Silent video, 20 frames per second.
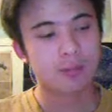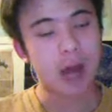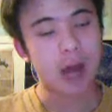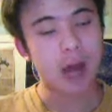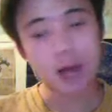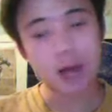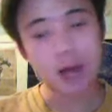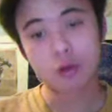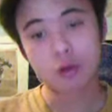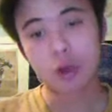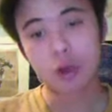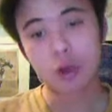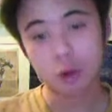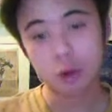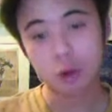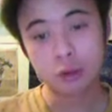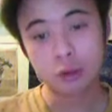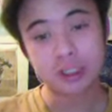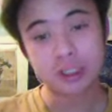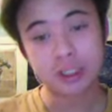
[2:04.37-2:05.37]
I don't know
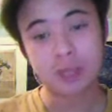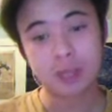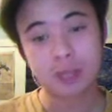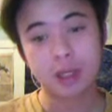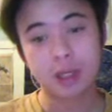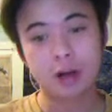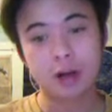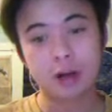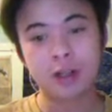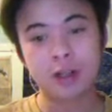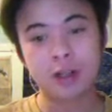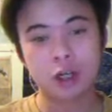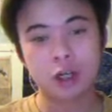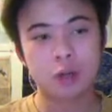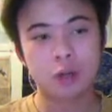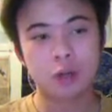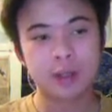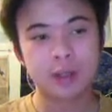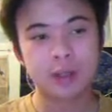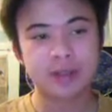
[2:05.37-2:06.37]
who's going to be guarding
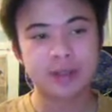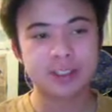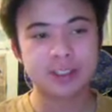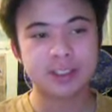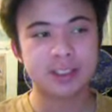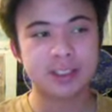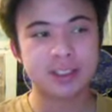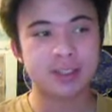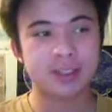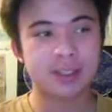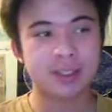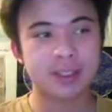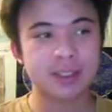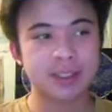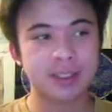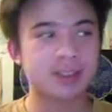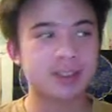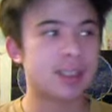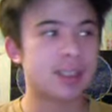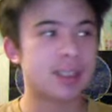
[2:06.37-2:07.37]
Kobe in this
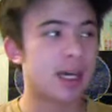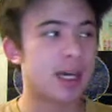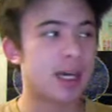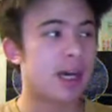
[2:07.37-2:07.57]
series.